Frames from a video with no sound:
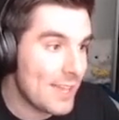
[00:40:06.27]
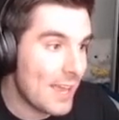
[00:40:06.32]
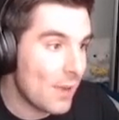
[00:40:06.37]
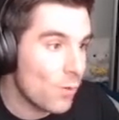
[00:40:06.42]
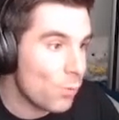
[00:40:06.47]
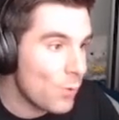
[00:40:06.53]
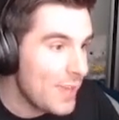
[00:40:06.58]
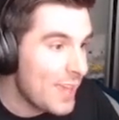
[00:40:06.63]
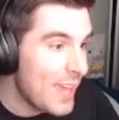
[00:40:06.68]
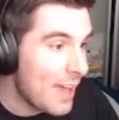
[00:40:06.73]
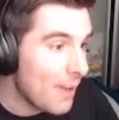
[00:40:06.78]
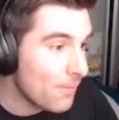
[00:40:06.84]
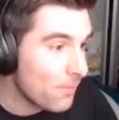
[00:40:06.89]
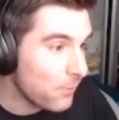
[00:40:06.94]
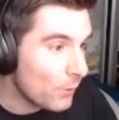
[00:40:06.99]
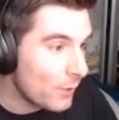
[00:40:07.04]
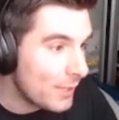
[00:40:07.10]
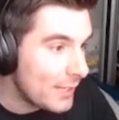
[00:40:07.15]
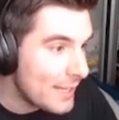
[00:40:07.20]
and we
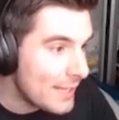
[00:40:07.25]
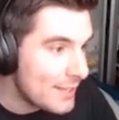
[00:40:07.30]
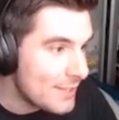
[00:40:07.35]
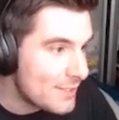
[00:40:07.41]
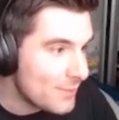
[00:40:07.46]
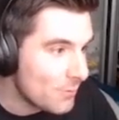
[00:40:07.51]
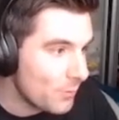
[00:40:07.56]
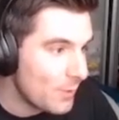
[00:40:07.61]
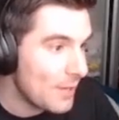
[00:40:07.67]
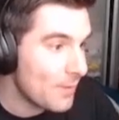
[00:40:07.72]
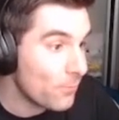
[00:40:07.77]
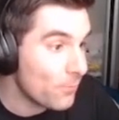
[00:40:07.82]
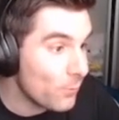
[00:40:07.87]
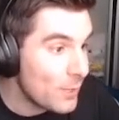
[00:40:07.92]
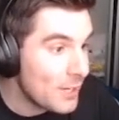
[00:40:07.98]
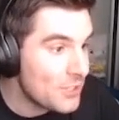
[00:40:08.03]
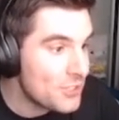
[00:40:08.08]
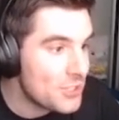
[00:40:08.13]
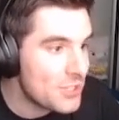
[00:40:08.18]
have
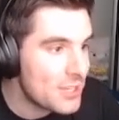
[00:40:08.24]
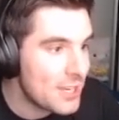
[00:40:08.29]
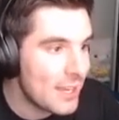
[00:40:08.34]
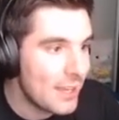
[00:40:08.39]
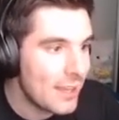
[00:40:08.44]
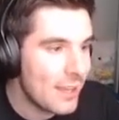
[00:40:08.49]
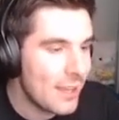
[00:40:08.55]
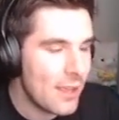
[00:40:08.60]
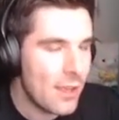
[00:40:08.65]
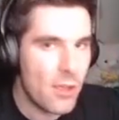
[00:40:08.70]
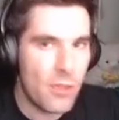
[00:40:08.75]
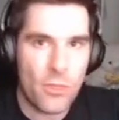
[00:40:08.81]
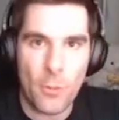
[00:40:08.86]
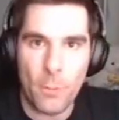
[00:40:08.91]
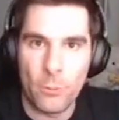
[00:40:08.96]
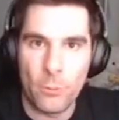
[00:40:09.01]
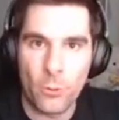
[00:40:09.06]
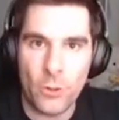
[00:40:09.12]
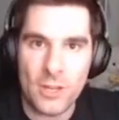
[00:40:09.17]
reached the
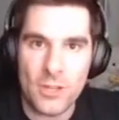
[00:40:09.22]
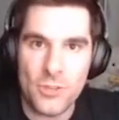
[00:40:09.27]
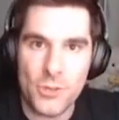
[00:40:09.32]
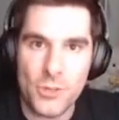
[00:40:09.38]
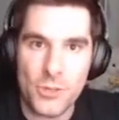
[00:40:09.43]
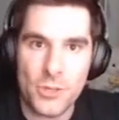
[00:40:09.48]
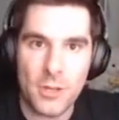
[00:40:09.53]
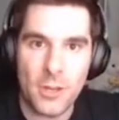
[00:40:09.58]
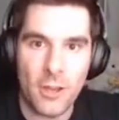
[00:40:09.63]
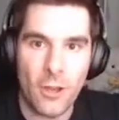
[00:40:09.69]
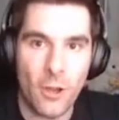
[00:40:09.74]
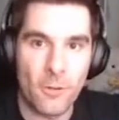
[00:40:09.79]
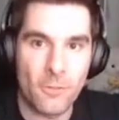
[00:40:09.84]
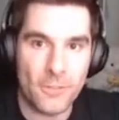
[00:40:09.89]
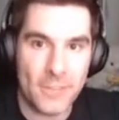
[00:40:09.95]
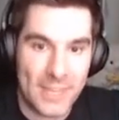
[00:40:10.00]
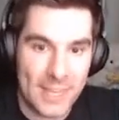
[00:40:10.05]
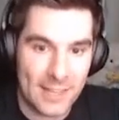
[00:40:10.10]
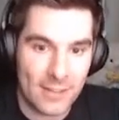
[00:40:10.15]
bridge
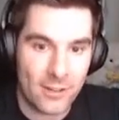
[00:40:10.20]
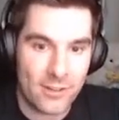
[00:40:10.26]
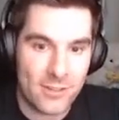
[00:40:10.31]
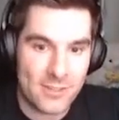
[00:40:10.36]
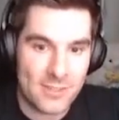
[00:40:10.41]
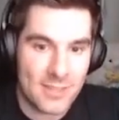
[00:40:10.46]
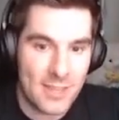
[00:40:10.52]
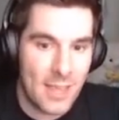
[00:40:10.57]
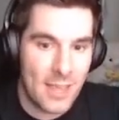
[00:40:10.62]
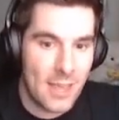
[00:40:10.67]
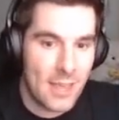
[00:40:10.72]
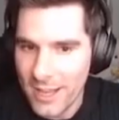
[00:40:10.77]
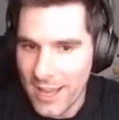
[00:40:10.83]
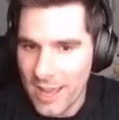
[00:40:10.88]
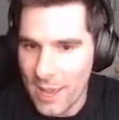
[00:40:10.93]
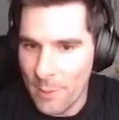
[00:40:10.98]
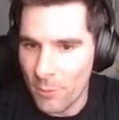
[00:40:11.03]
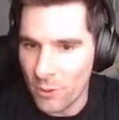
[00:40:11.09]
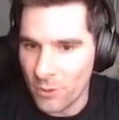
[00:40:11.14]
of killers.
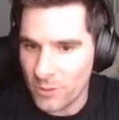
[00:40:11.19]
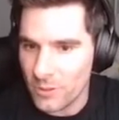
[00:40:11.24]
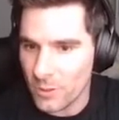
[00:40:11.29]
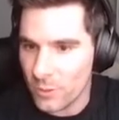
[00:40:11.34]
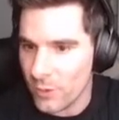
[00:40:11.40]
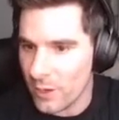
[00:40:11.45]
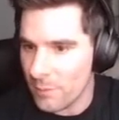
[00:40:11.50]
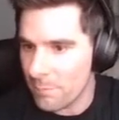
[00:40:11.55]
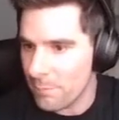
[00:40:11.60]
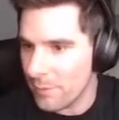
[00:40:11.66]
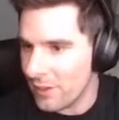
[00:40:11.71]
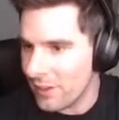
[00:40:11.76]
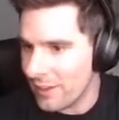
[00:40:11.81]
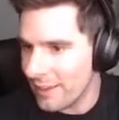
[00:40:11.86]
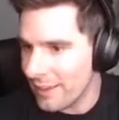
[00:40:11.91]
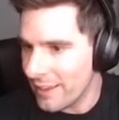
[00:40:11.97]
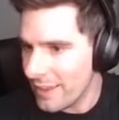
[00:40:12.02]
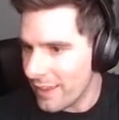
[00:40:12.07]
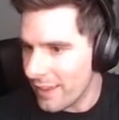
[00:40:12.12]
Uncle
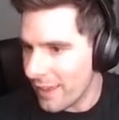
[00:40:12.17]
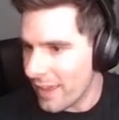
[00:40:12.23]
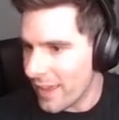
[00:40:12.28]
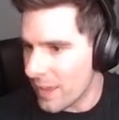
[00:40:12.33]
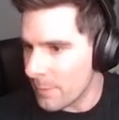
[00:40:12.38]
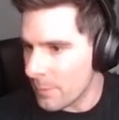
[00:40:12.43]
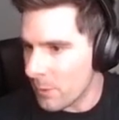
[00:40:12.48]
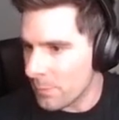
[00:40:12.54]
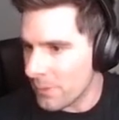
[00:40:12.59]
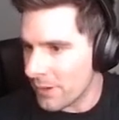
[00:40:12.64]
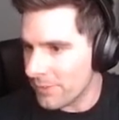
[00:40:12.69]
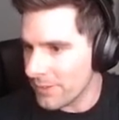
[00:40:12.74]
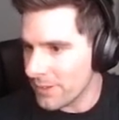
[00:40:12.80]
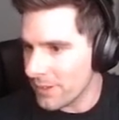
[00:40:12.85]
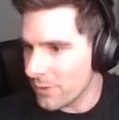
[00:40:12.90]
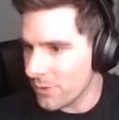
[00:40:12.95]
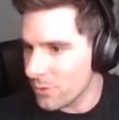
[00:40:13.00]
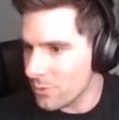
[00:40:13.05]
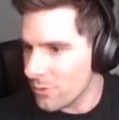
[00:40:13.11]
Grandpa, hope you're having
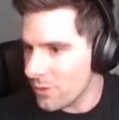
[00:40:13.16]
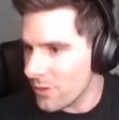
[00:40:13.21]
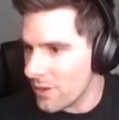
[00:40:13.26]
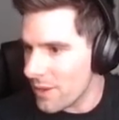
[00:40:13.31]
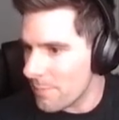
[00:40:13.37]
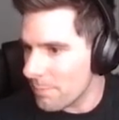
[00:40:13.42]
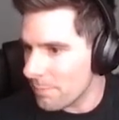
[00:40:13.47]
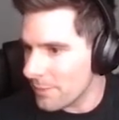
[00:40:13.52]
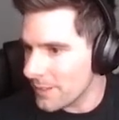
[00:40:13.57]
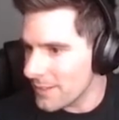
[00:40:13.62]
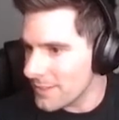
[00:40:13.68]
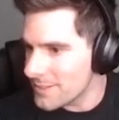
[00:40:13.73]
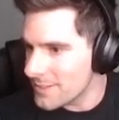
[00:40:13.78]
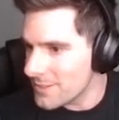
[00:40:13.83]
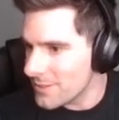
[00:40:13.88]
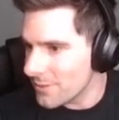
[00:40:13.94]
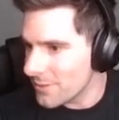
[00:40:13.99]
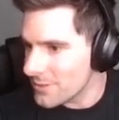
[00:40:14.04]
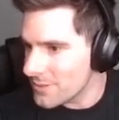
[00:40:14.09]
a good one. Please
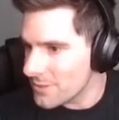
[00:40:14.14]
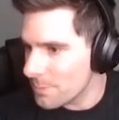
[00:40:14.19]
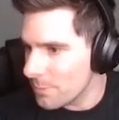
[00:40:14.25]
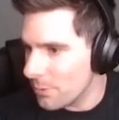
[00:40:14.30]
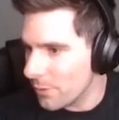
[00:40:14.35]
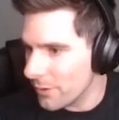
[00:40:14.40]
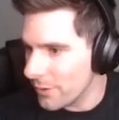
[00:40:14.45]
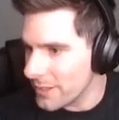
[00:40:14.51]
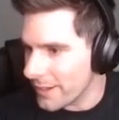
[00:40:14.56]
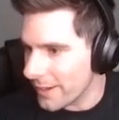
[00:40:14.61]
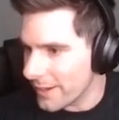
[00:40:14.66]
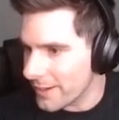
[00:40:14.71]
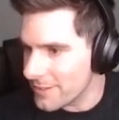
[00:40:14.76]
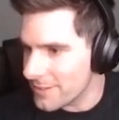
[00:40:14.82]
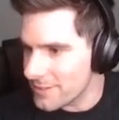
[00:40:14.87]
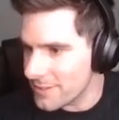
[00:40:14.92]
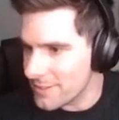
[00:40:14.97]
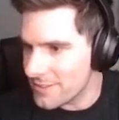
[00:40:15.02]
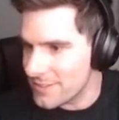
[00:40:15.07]
don't put
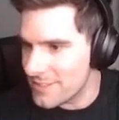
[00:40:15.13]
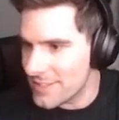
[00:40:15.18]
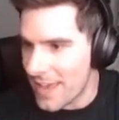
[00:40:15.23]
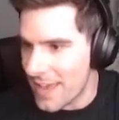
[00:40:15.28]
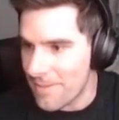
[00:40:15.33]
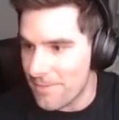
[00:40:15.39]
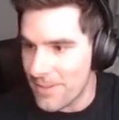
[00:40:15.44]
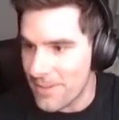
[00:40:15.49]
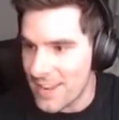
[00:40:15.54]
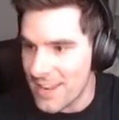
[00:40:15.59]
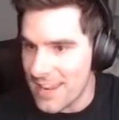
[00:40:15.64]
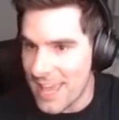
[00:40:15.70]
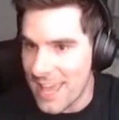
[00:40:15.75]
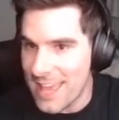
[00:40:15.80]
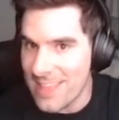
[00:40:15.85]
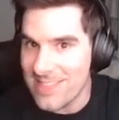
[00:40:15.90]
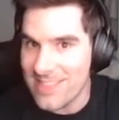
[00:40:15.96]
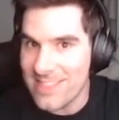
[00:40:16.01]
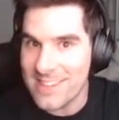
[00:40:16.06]
Yakuza 7
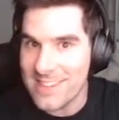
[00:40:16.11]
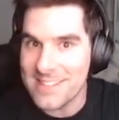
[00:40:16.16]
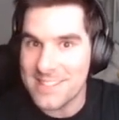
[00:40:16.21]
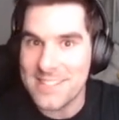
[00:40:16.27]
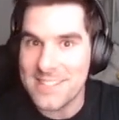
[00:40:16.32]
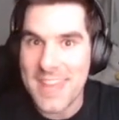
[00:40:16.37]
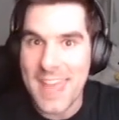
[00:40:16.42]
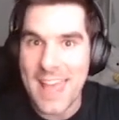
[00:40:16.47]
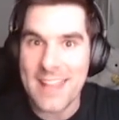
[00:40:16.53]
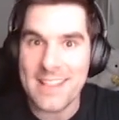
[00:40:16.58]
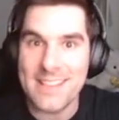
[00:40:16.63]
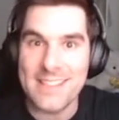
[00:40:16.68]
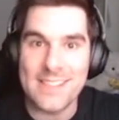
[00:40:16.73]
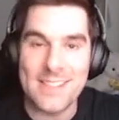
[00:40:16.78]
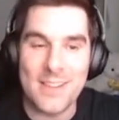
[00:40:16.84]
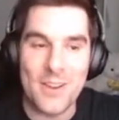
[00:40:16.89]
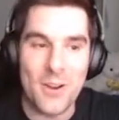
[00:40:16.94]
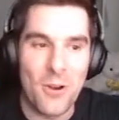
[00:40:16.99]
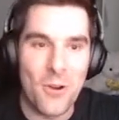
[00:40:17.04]
in the dead
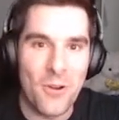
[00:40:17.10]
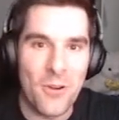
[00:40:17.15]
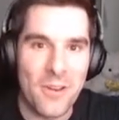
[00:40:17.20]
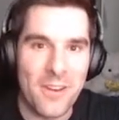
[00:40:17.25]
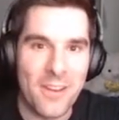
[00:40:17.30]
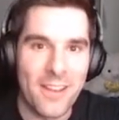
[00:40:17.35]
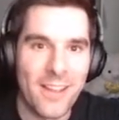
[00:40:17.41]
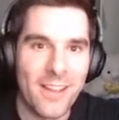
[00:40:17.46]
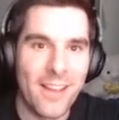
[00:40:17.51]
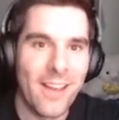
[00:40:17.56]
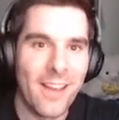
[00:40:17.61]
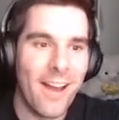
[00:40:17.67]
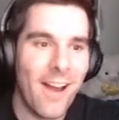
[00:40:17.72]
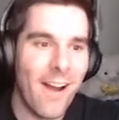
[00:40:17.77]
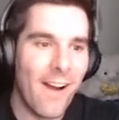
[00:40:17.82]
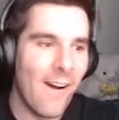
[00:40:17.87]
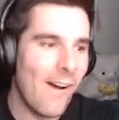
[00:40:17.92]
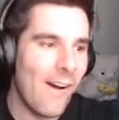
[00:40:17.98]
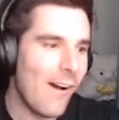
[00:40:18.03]
zone.
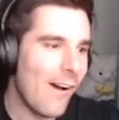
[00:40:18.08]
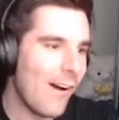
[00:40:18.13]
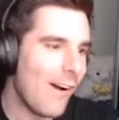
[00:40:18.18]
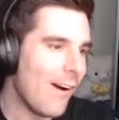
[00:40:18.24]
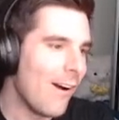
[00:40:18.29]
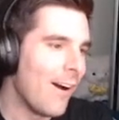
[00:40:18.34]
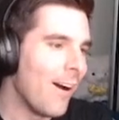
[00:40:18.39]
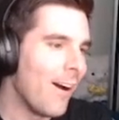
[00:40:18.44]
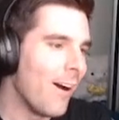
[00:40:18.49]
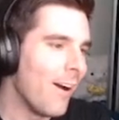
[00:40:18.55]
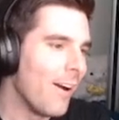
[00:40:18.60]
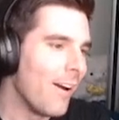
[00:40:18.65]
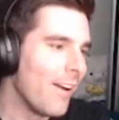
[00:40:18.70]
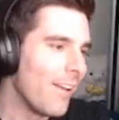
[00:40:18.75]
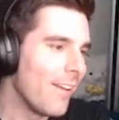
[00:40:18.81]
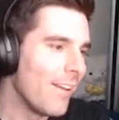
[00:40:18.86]
Oh,